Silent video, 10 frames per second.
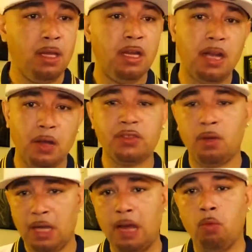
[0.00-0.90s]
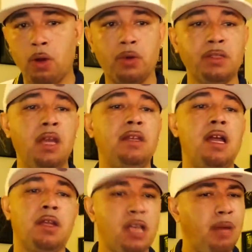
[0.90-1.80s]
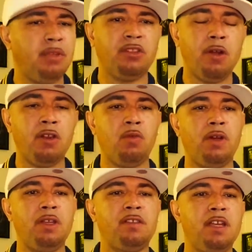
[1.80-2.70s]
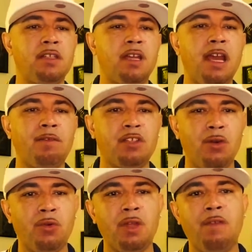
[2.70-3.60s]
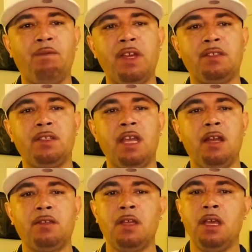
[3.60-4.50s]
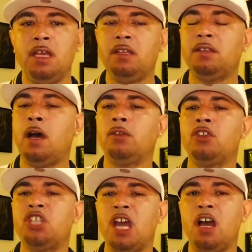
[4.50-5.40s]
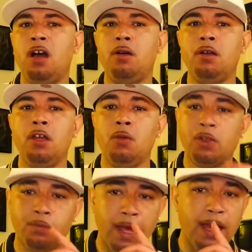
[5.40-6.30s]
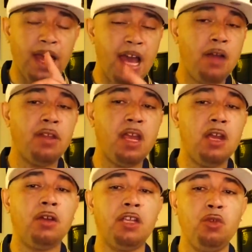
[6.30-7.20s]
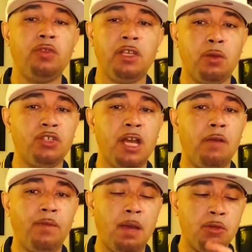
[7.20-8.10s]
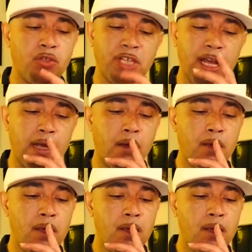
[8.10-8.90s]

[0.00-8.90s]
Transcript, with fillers: and also a lot worse. Now, Compton 31 is said to have told investigators he thought the child was fine. How in the hell can you think your child fine when your child